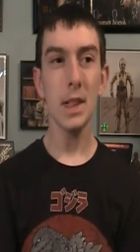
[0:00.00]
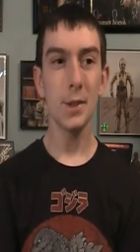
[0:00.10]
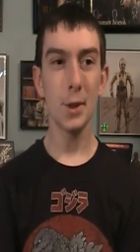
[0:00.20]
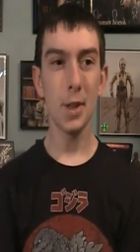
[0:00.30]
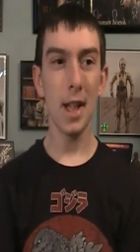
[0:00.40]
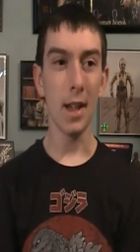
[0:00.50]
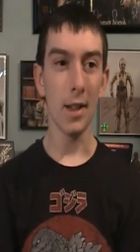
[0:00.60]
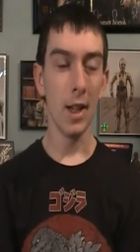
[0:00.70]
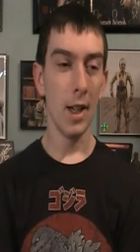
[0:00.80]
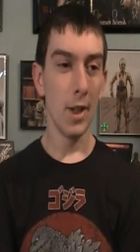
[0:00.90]
So yeah,
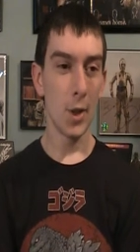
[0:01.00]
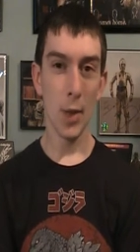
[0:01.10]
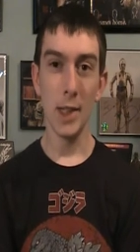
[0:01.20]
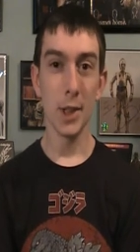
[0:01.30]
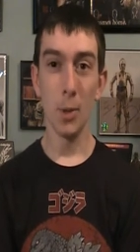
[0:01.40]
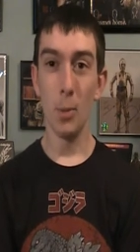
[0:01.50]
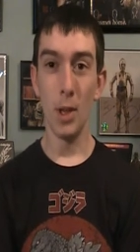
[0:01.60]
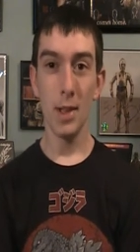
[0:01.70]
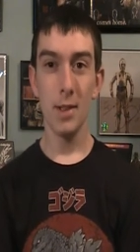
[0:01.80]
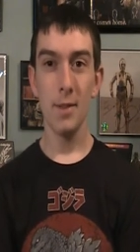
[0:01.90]
trailer
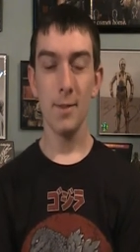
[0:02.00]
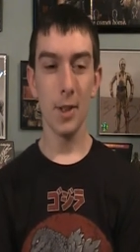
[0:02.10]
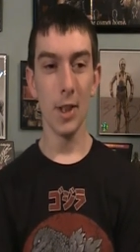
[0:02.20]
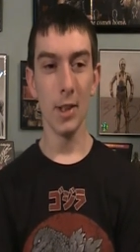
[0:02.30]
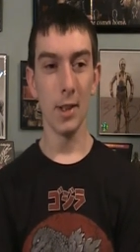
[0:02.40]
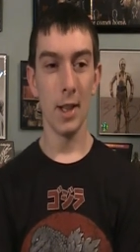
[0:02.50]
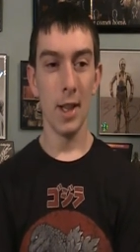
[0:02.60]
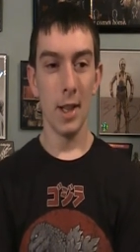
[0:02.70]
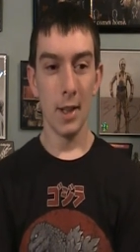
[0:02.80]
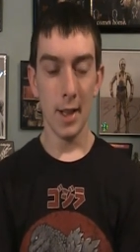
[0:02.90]
one for
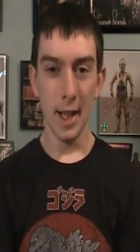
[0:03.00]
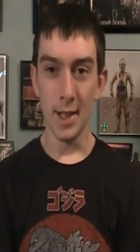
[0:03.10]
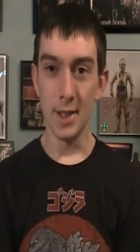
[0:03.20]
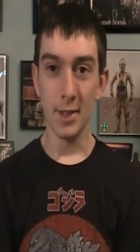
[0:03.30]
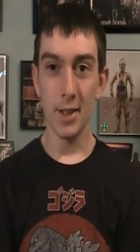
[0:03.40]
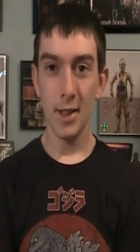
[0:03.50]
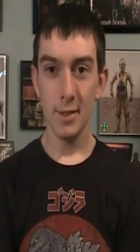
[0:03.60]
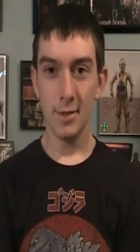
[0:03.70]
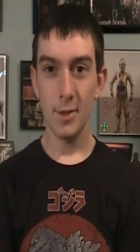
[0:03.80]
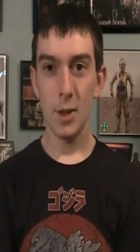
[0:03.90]

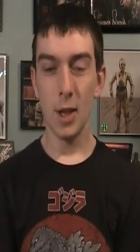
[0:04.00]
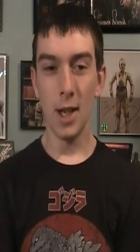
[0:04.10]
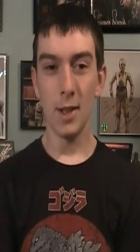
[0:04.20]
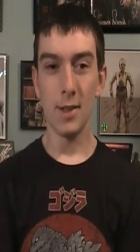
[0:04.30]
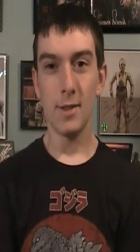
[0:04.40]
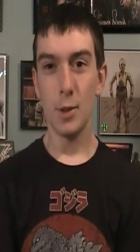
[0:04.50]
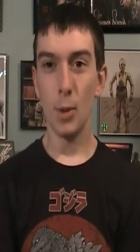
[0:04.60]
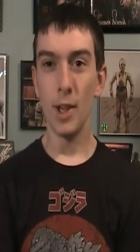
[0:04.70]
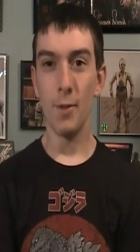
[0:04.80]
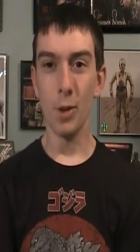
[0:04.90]
Godzilla I
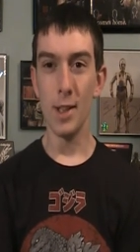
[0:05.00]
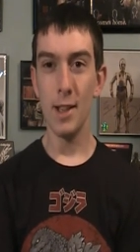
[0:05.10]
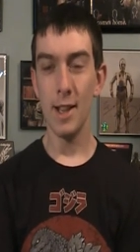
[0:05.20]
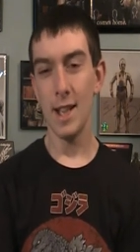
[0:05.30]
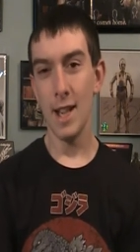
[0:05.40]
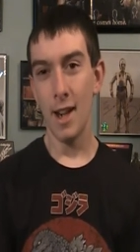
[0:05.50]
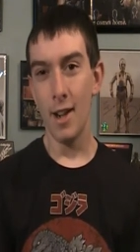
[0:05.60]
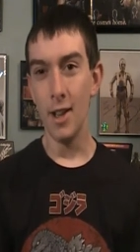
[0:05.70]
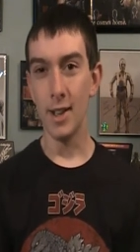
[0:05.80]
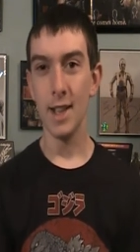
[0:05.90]
2014. I, I
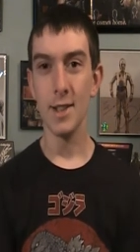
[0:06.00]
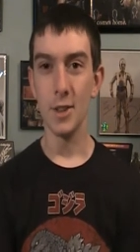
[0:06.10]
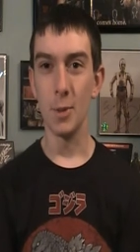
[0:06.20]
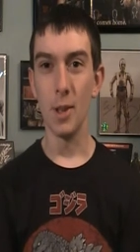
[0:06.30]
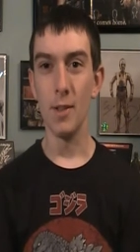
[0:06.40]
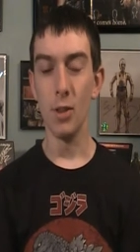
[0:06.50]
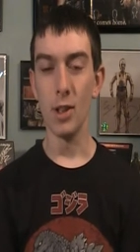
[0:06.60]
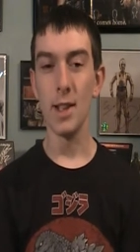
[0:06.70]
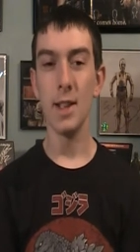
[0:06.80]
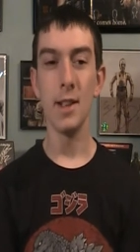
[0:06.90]
call it Godzilla
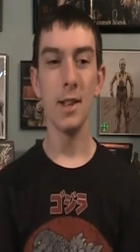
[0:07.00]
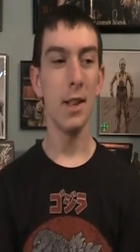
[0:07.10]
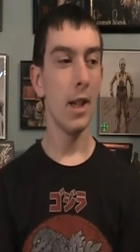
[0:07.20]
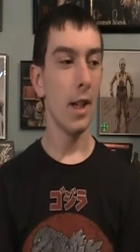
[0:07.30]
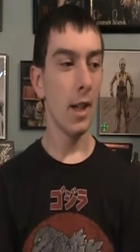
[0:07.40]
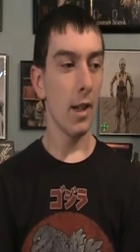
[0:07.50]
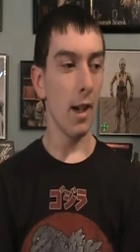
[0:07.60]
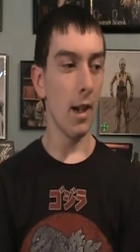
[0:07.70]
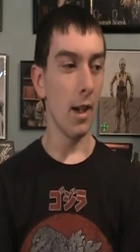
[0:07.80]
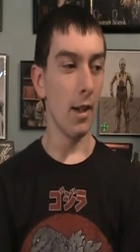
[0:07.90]
2014.
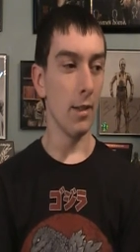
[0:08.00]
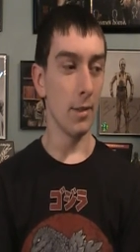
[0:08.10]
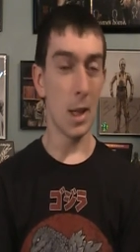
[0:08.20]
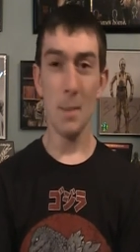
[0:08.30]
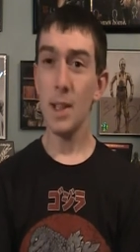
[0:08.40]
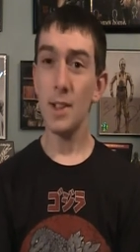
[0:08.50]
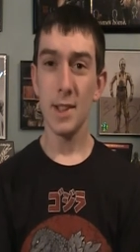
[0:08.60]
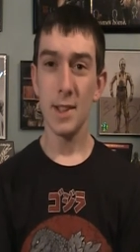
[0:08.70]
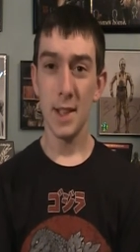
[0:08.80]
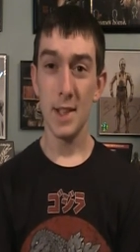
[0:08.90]
Uh, coming out the
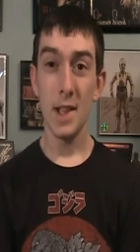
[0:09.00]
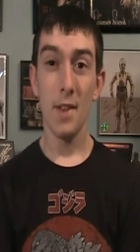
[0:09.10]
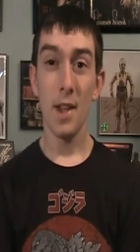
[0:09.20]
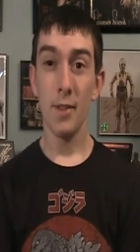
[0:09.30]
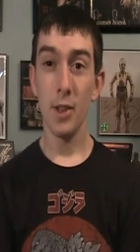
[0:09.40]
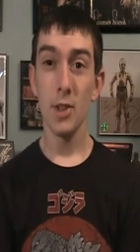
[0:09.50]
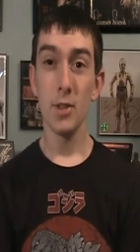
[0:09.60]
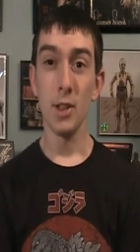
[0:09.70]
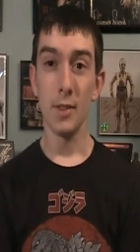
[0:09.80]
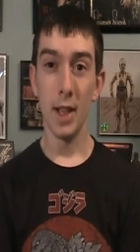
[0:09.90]
60th
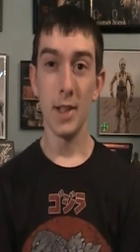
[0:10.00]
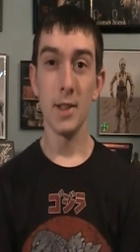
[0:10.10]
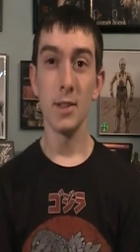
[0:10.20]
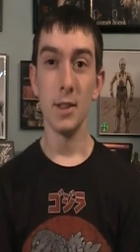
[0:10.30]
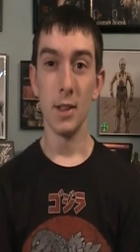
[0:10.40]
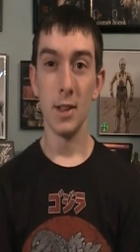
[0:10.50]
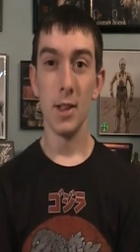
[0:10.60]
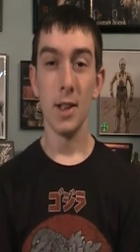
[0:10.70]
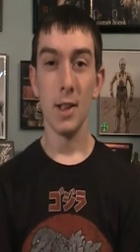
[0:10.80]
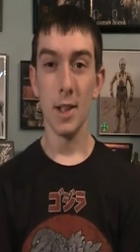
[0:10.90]
anniversary of Godzilla
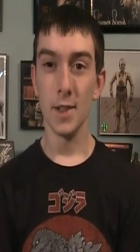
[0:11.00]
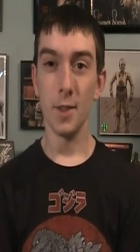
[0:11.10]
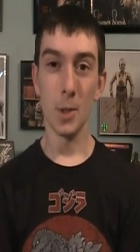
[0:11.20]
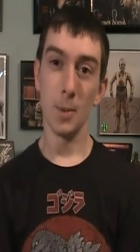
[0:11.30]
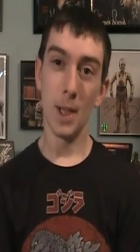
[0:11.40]
because the first